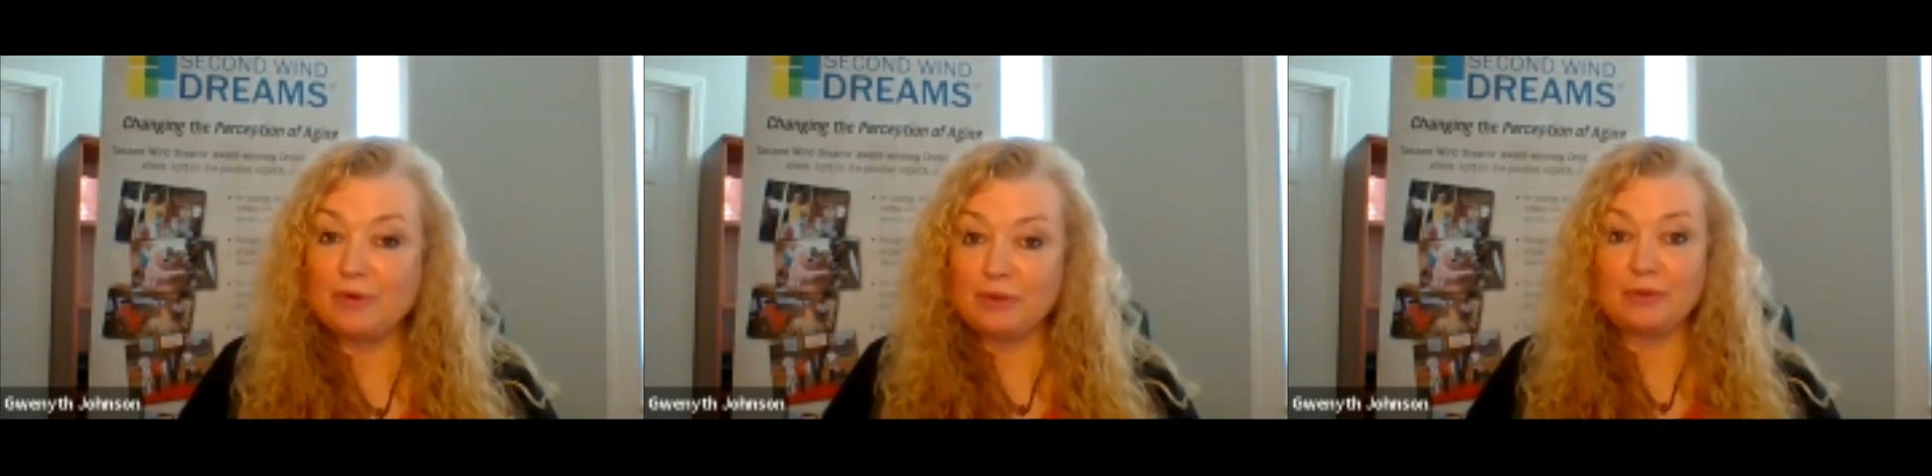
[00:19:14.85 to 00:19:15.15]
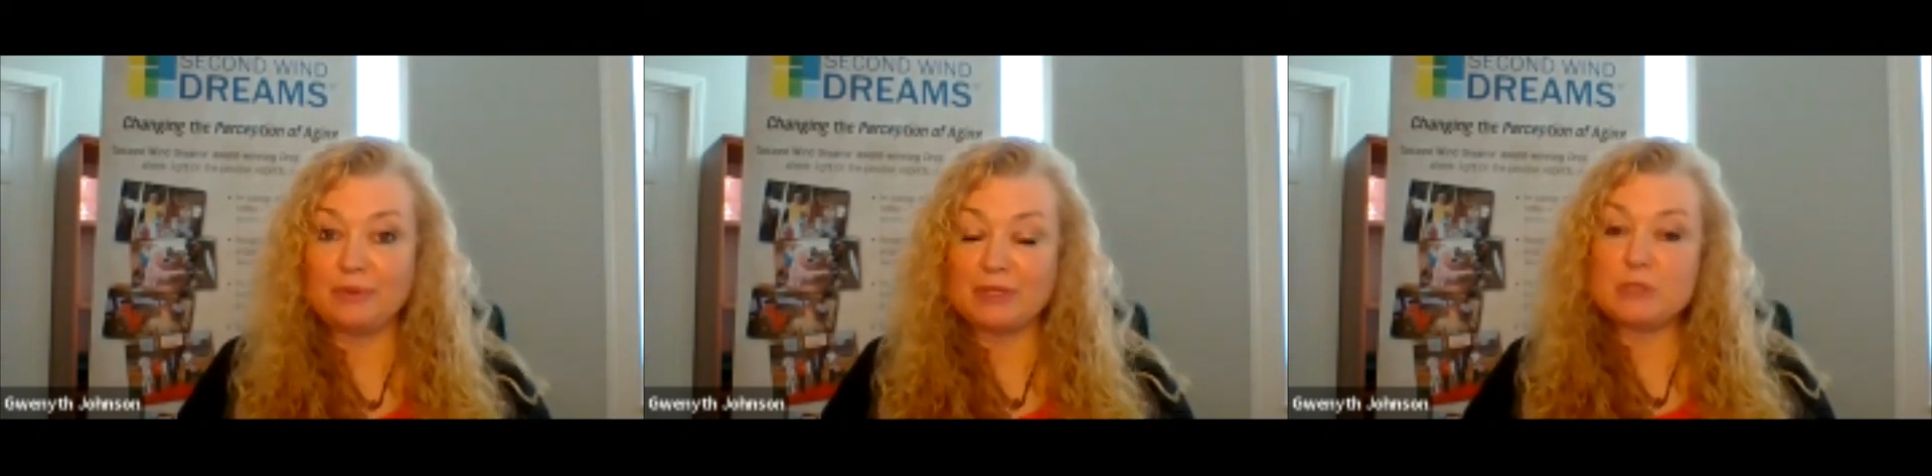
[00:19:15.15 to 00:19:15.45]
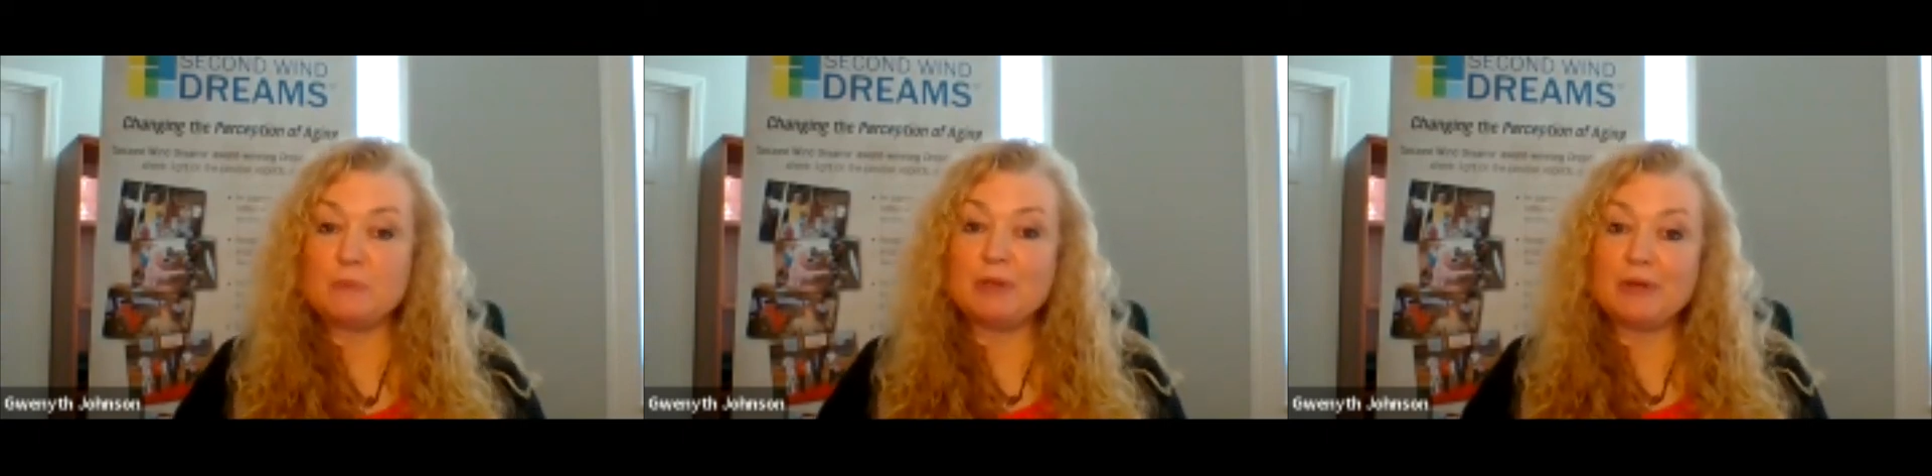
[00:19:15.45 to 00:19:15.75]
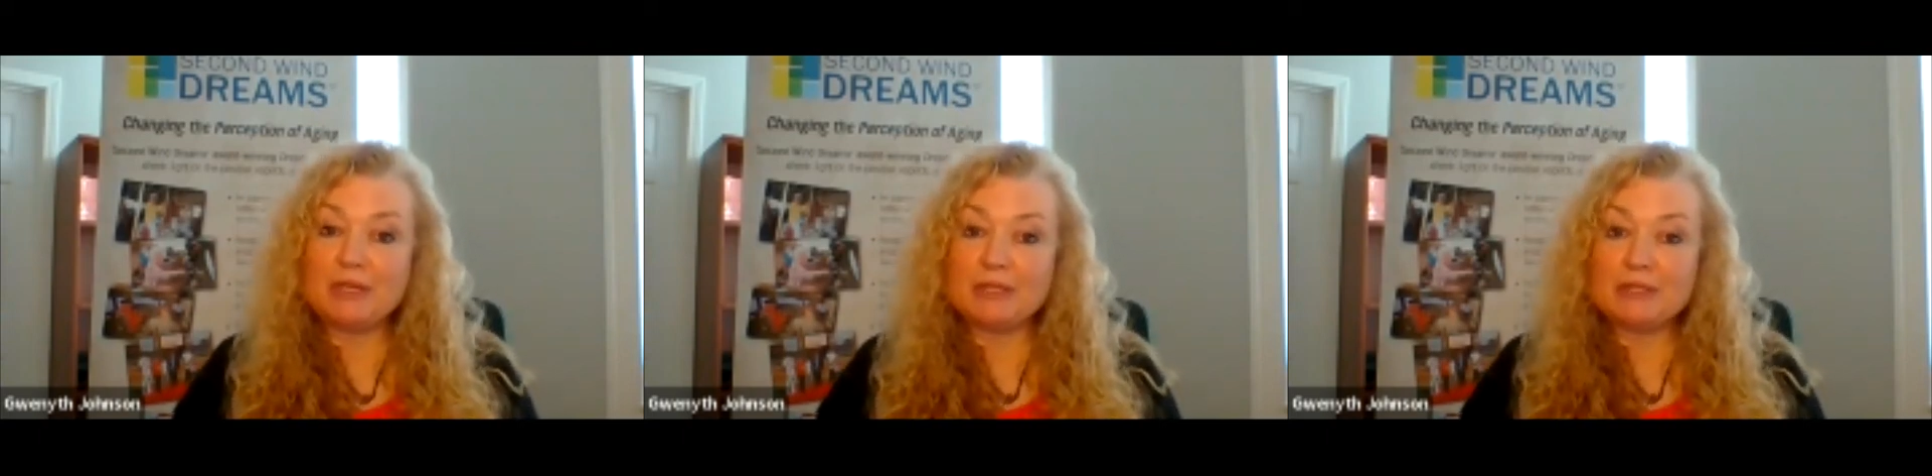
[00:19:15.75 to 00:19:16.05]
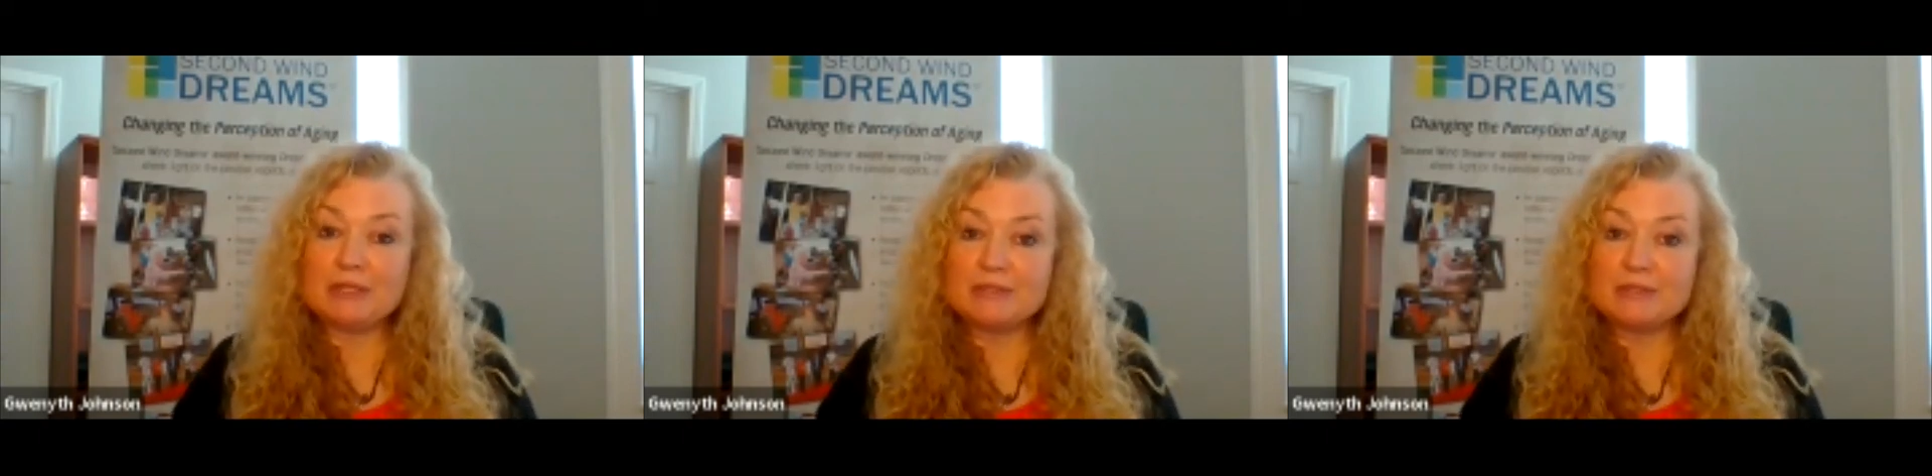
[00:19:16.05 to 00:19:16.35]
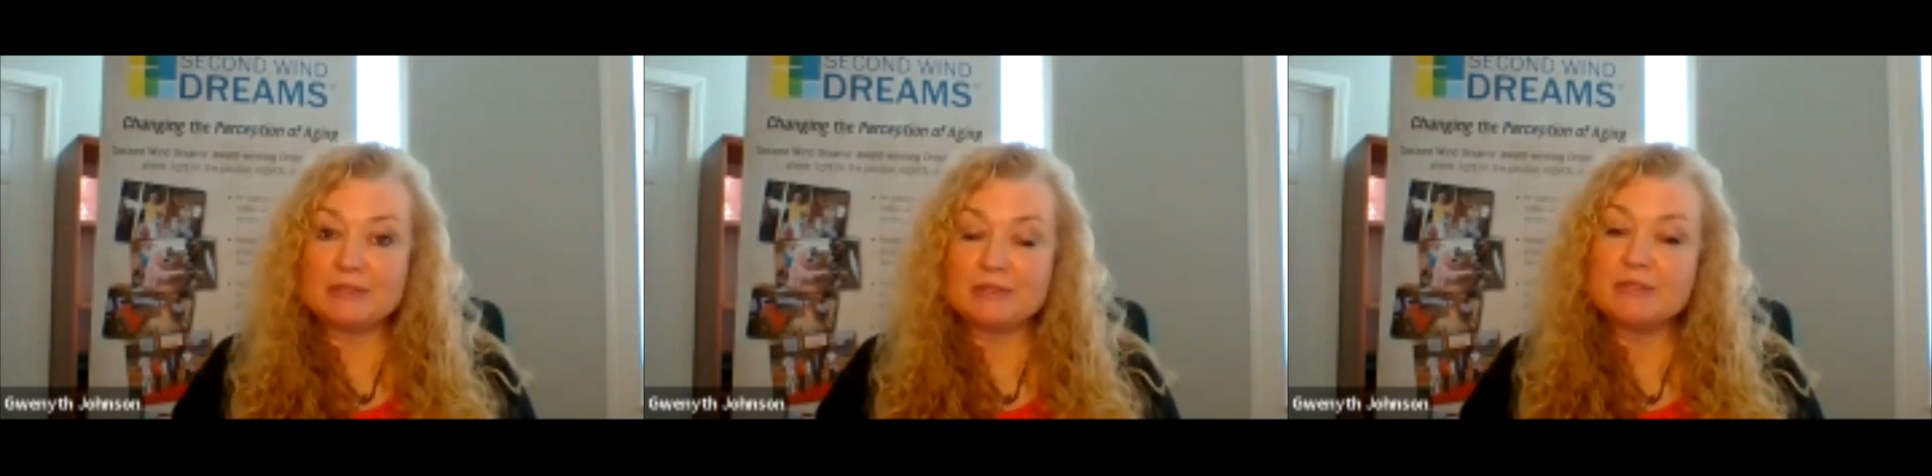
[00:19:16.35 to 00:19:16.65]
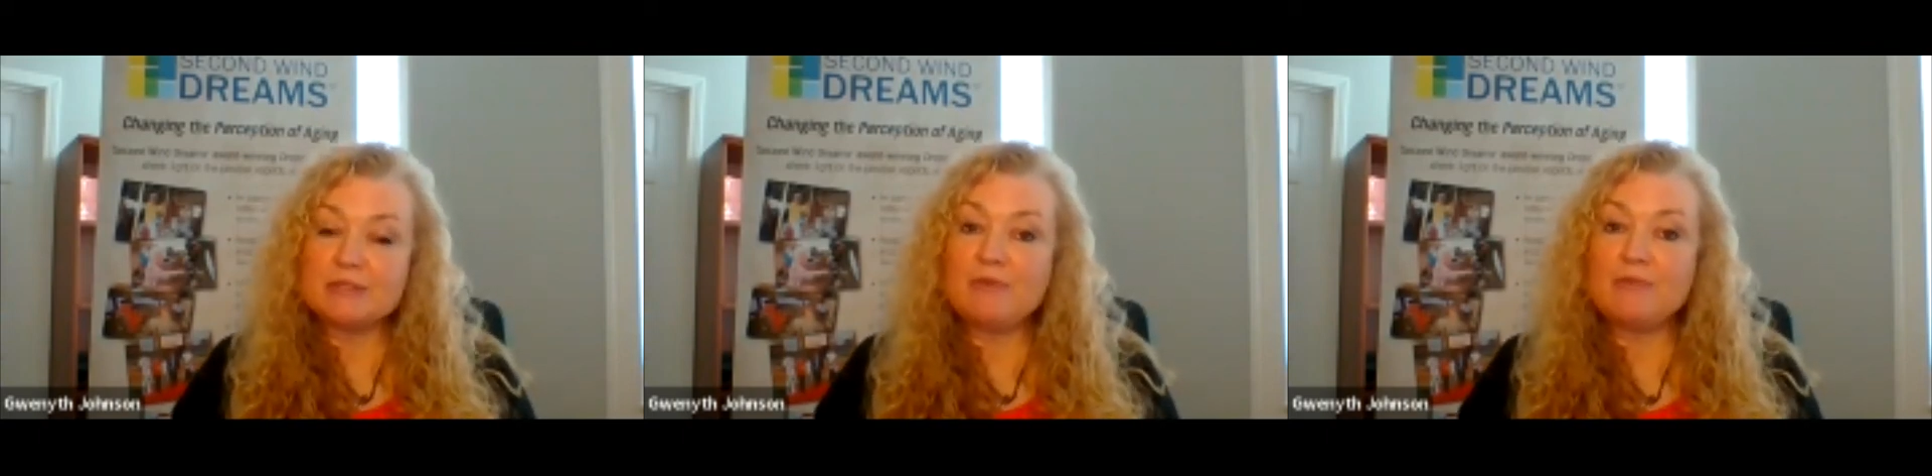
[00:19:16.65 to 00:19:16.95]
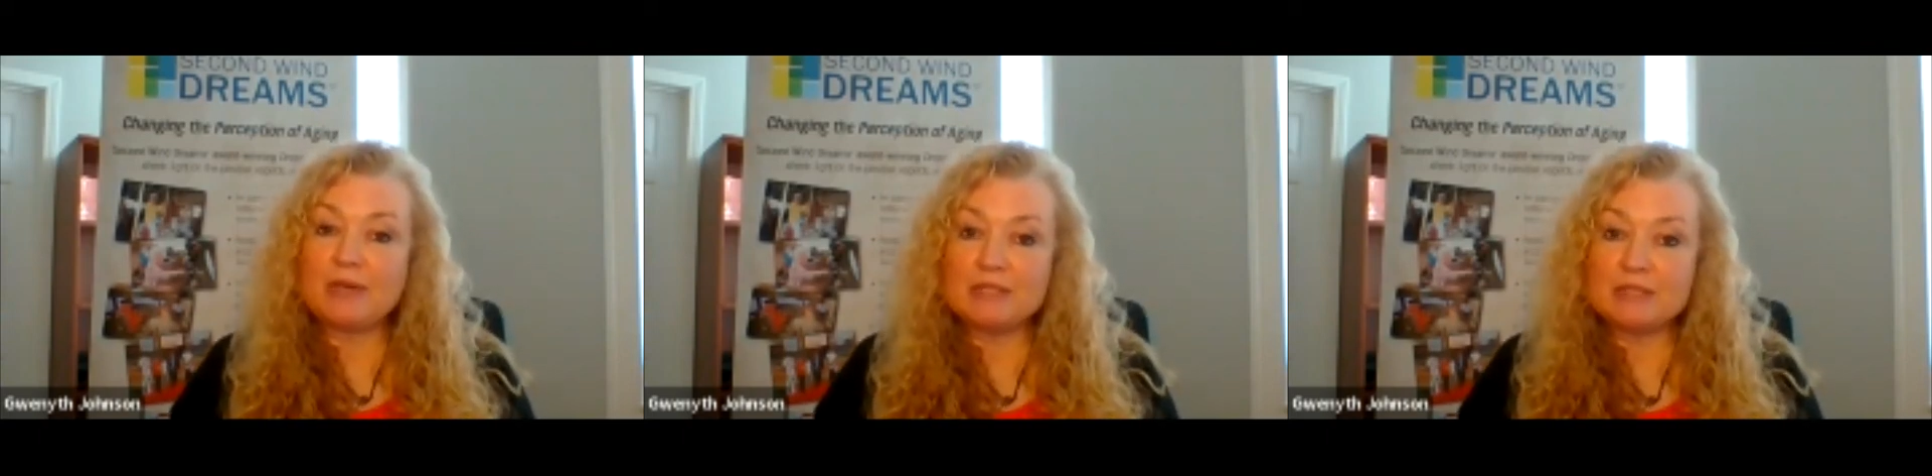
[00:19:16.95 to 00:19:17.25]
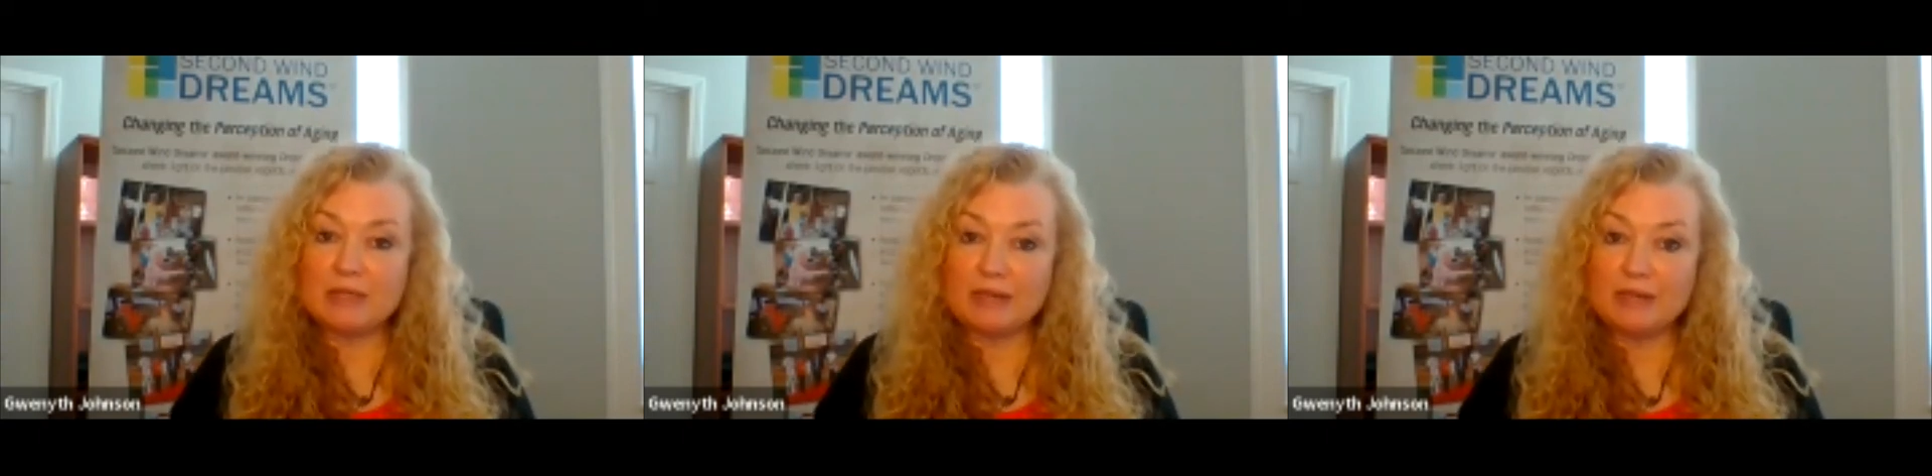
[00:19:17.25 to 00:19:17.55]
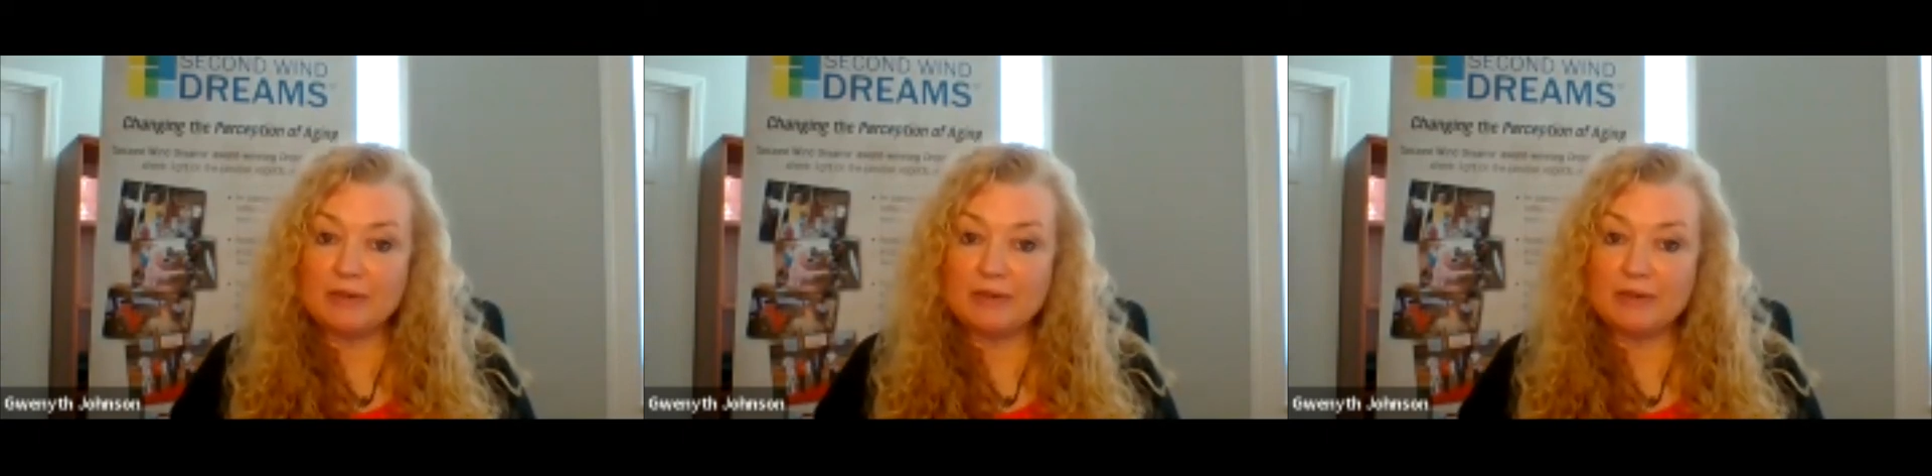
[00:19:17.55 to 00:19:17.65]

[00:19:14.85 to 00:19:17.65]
you to experience some of what it's like,